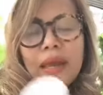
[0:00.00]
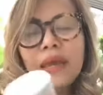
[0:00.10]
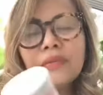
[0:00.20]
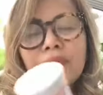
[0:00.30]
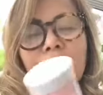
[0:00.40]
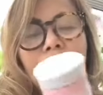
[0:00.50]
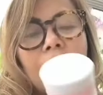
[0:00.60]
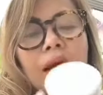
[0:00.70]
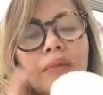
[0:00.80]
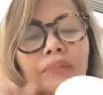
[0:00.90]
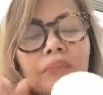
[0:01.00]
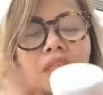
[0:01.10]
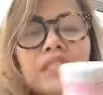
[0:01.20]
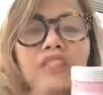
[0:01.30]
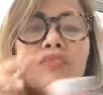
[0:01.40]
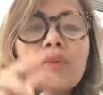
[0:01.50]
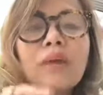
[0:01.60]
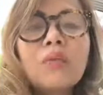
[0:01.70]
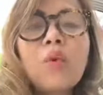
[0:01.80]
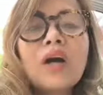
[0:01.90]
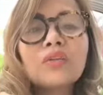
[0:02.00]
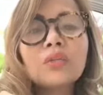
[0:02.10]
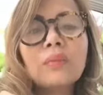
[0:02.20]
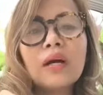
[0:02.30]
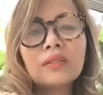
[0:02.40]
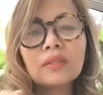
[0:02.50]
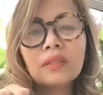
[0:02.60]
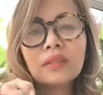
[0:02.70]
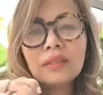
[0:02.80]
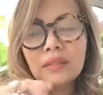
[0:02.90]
anyway um, this is for my water bottle